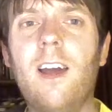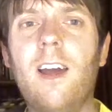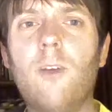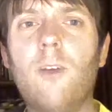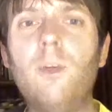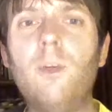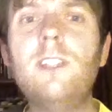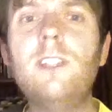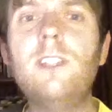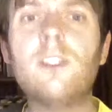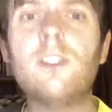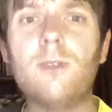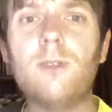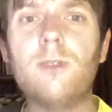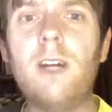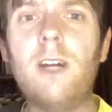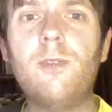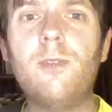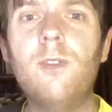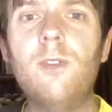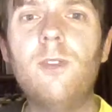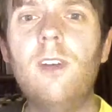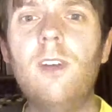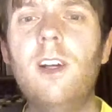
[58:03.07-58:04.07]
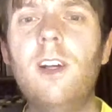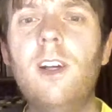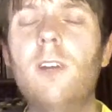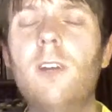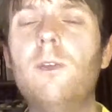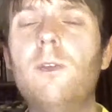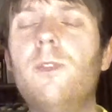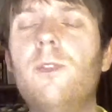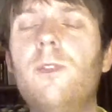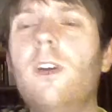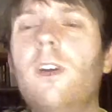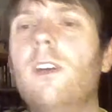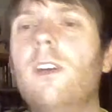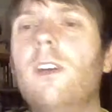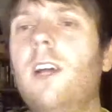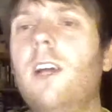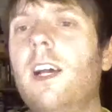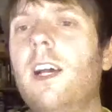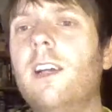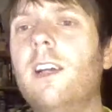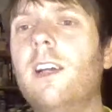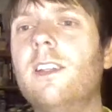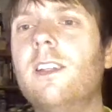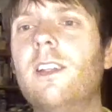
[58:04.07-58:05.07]
Richard's raffle. We've
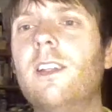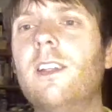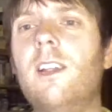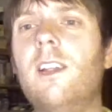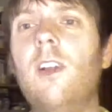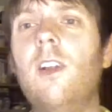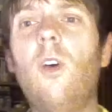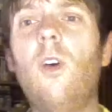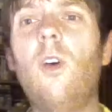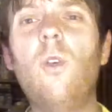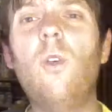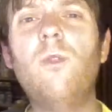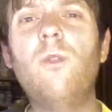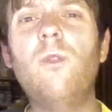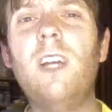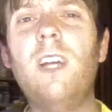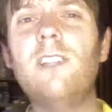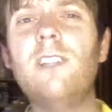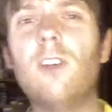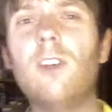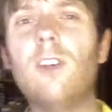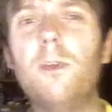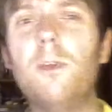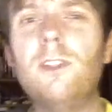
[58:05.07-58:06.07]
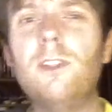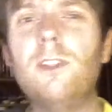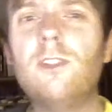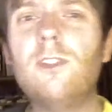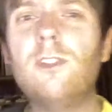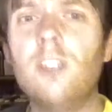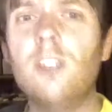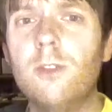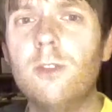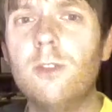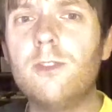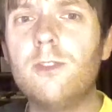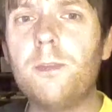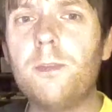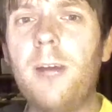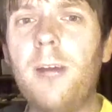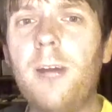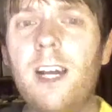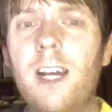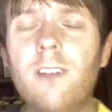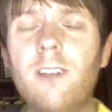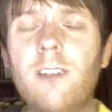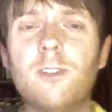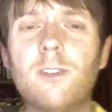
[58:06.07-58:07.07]
raised almost
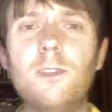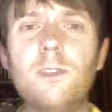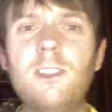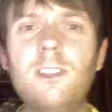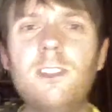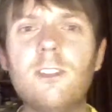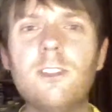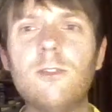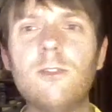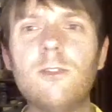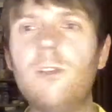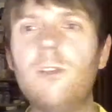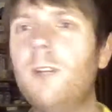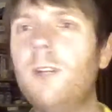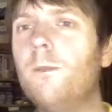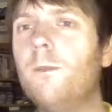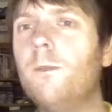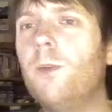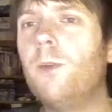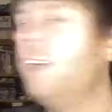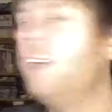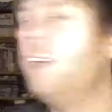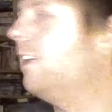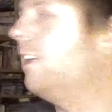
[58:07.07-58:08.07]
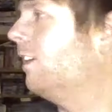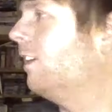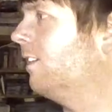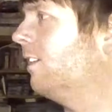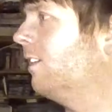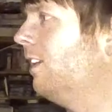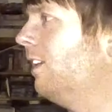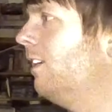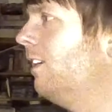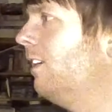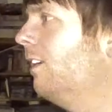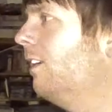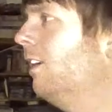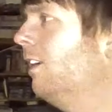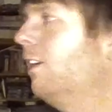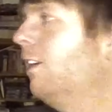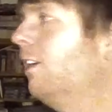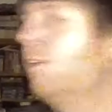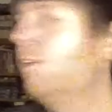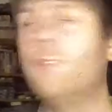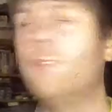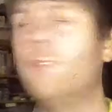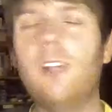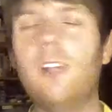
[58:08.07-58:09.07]
£200, which is quite brilliant, I think,
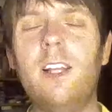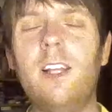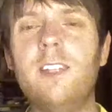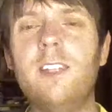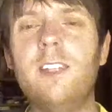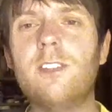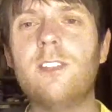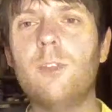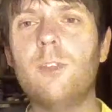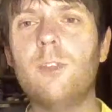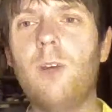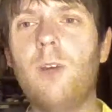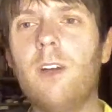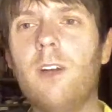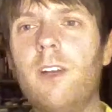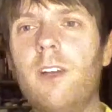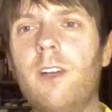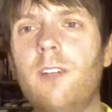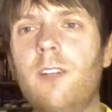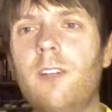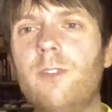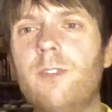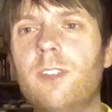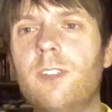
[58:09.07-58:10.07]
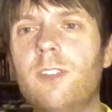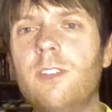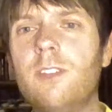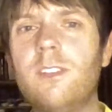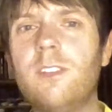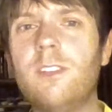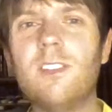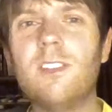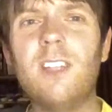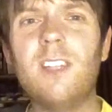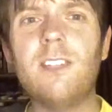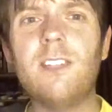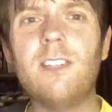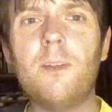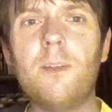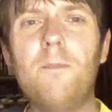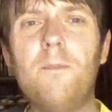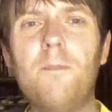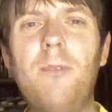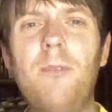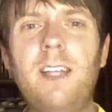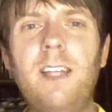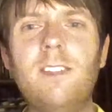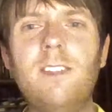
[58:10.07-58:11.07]
for the Lincolnshire Wildlife Trust. So that's
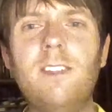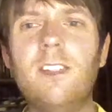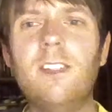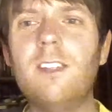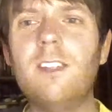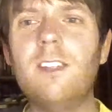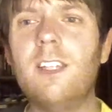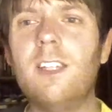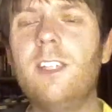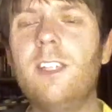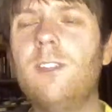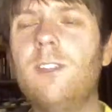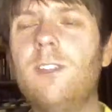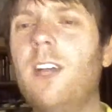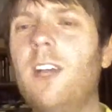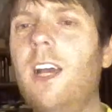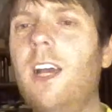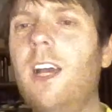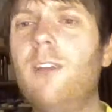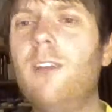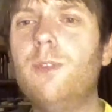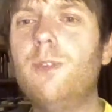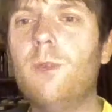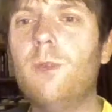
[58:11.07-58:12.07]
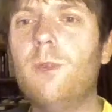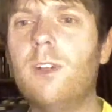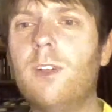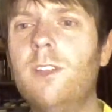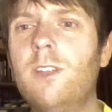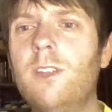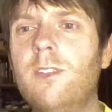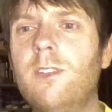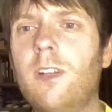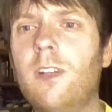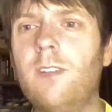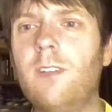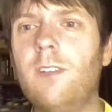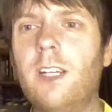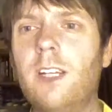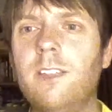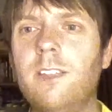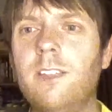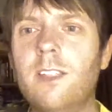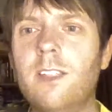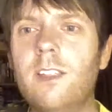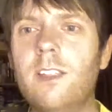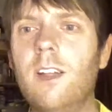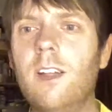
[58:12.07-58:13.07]
amazing. Thank you to everyone who
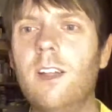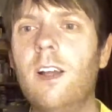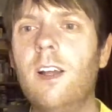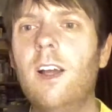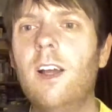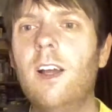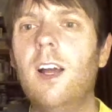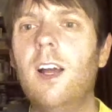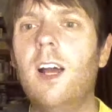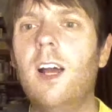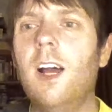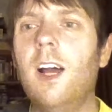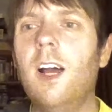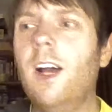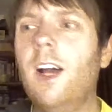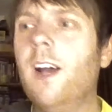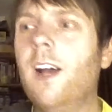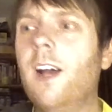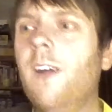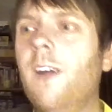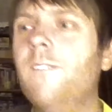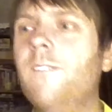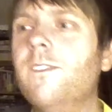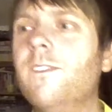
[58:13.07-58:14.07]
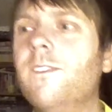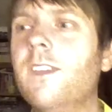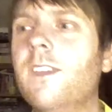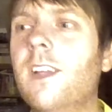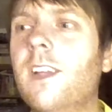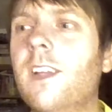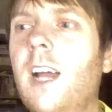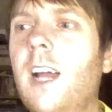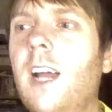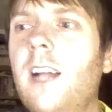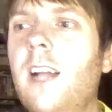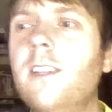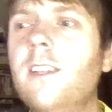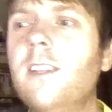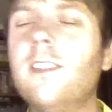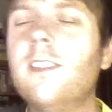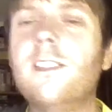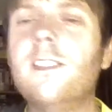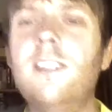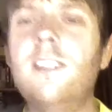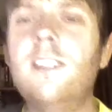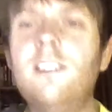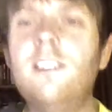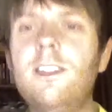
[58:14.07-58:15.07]
donated. Helen
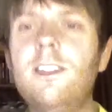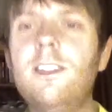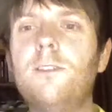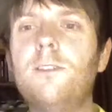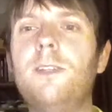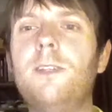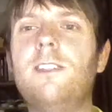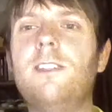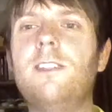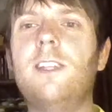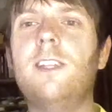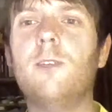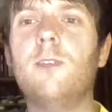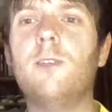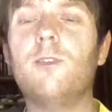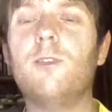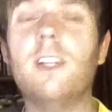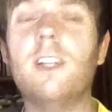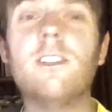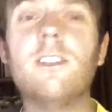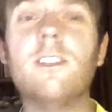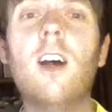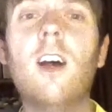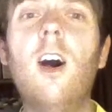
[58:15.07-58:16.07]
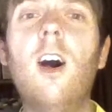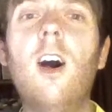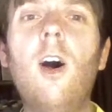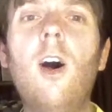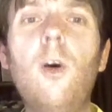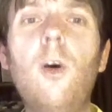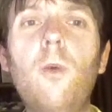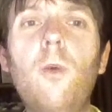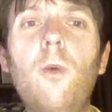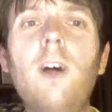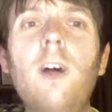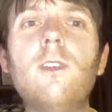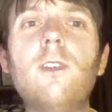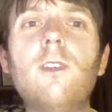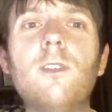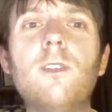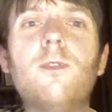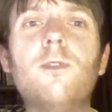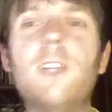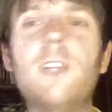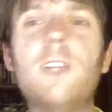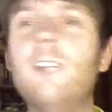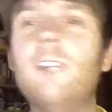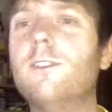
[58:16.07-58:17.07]
says, this is me seeing friends. Oh, well done
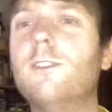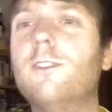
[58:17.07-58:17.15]
for guilt